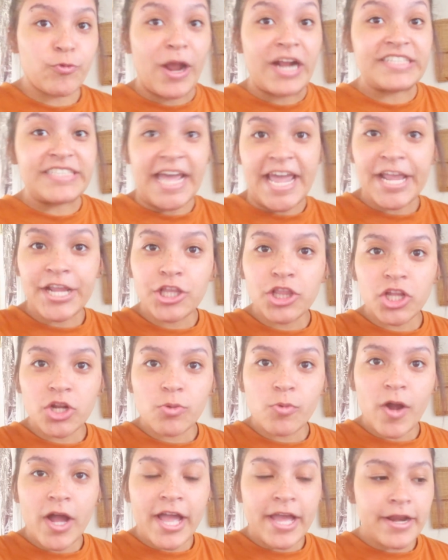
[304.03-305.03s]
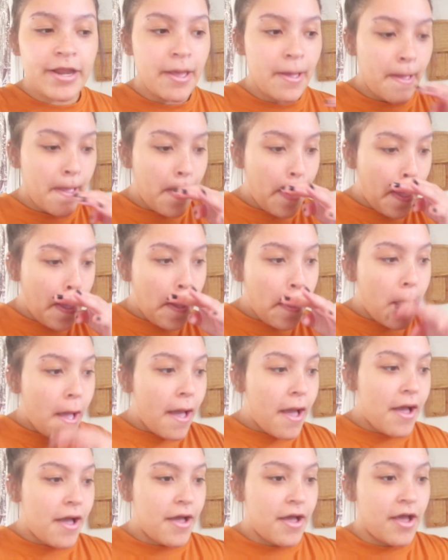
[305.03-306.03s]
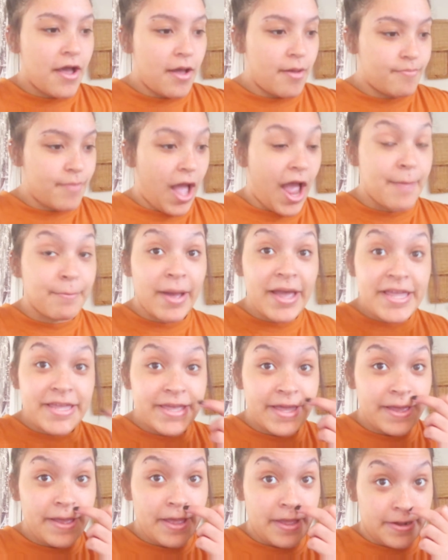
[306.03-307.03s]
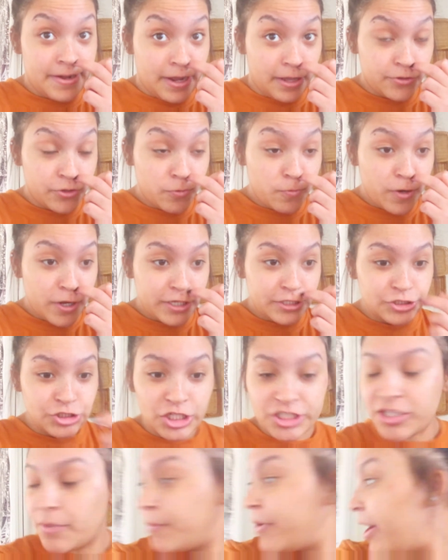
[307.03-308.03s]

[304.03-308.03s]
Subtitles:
rectangular one, I might get another one just to